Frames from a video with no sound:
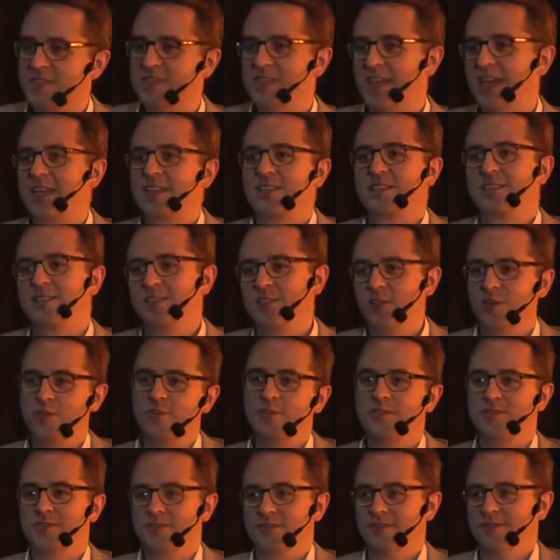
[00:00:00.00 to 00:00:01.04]
sake,
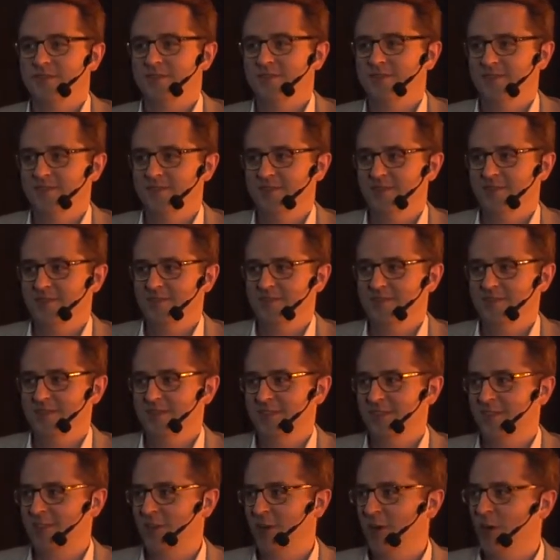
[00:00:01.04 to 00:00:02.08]
don't
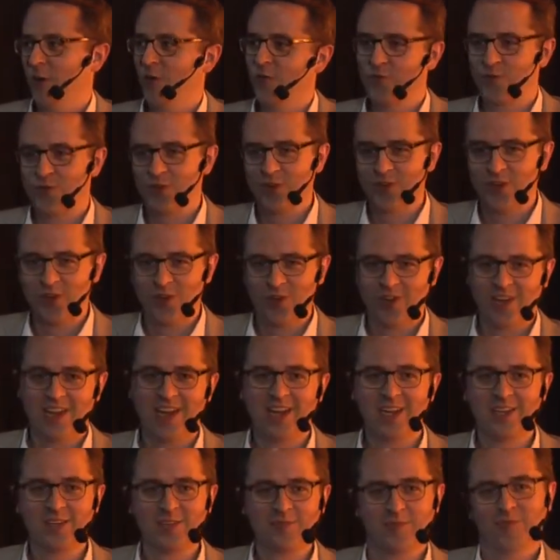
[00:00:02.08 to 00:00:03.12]
go for an
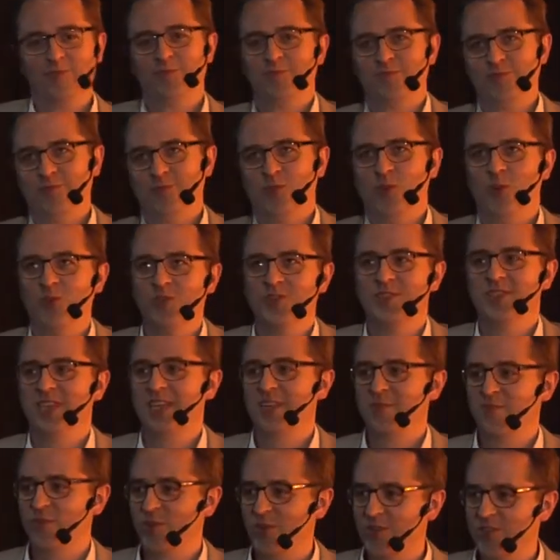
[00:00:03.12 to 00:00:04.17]
online
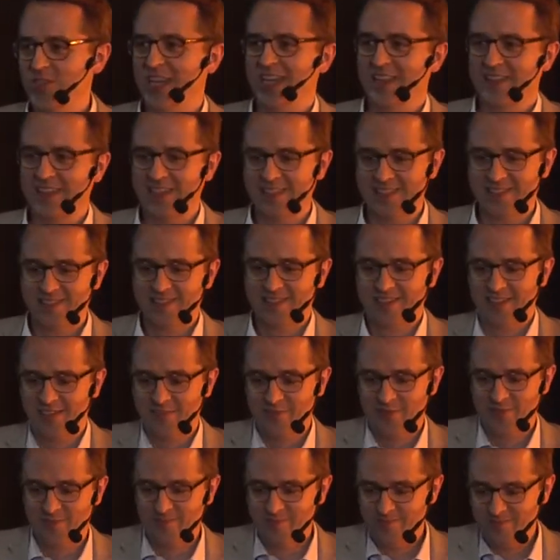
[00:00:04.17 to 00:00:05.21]
content project that's kind
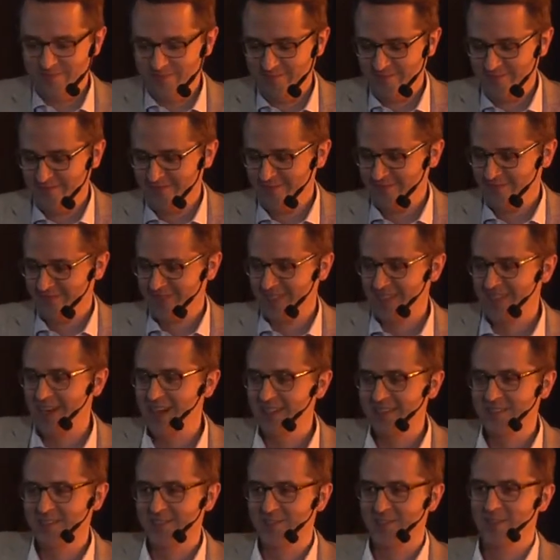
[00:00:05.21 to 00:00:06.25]
of a
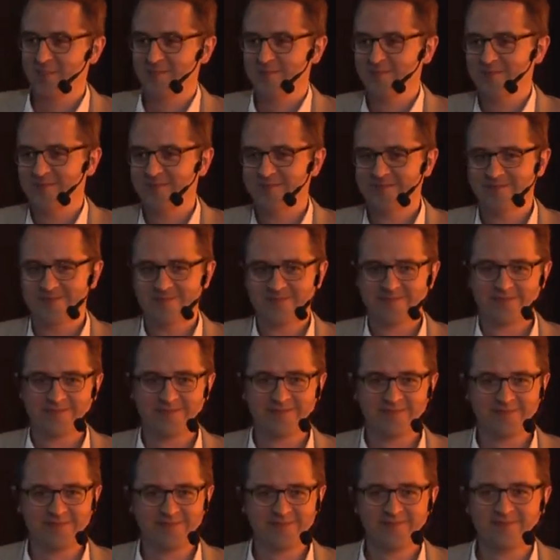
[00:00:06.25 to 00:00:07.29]
starts on a
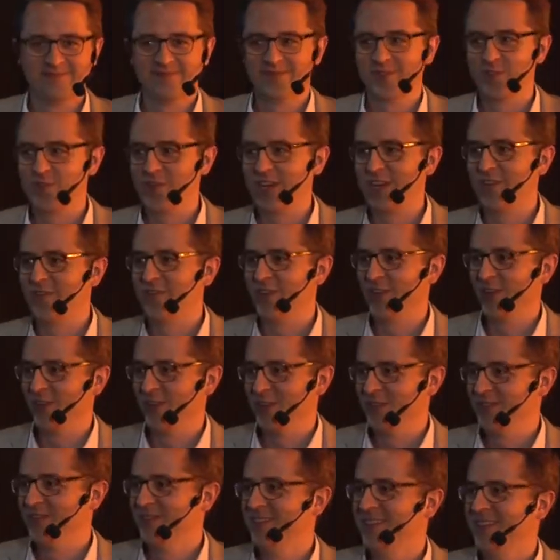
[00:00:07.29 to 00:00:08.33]
green
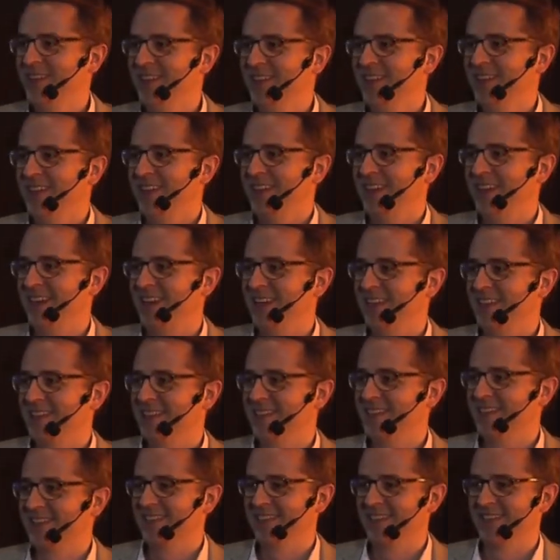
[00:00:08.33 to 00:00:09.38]
field
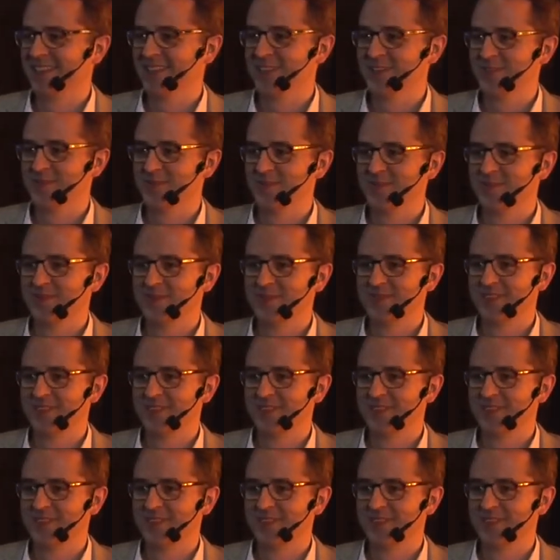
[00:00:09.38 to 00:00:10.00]
and um,